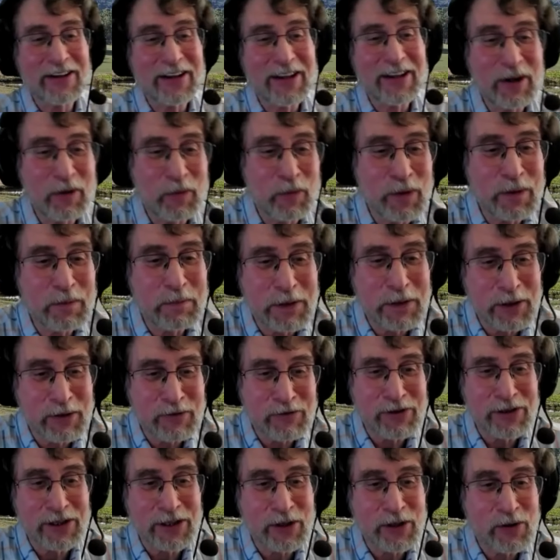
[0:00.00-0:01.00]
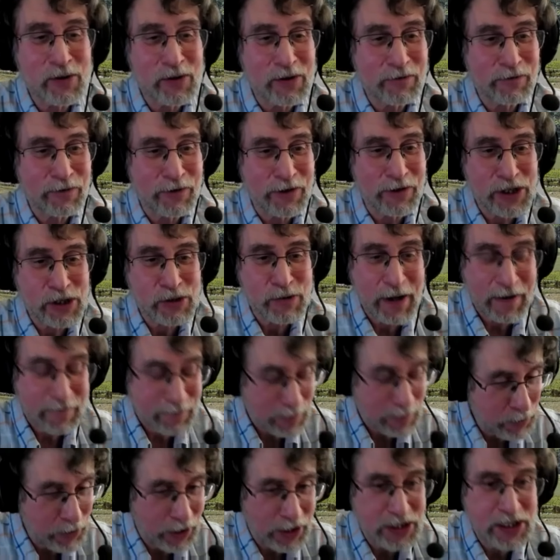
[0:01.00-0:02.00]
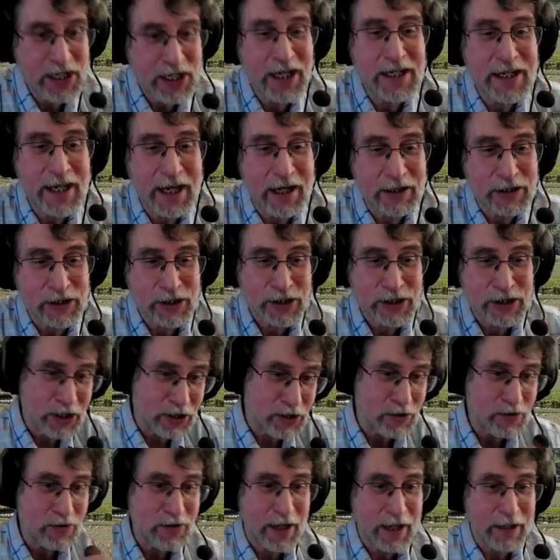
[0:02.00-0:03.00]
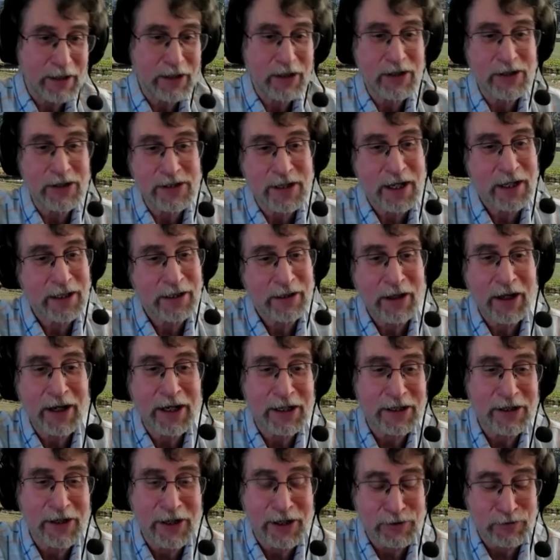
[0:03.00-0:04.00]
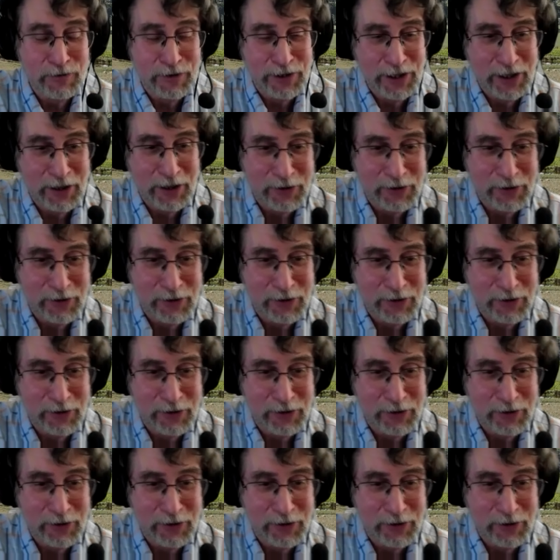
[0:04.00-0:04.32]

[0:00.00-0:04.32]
And it wouldn't be really cool for the giraffe to put its head down just to do that, because not in lion country, you